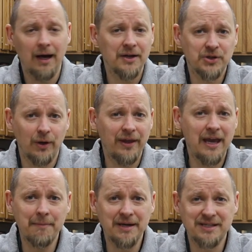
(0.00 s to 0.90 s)
so they
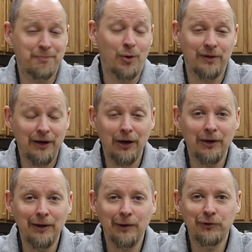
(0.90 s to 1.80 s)
get my support
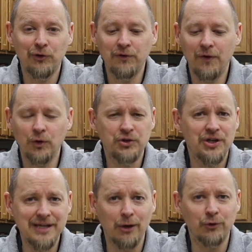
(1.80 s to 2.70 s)
there, you know, twofold.
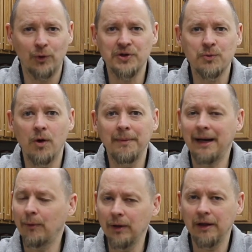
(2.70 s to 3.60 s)
She's outdoors woman.
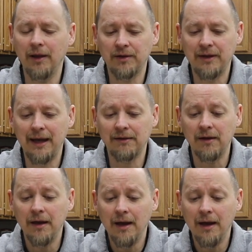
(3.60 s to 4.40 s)
I really like that.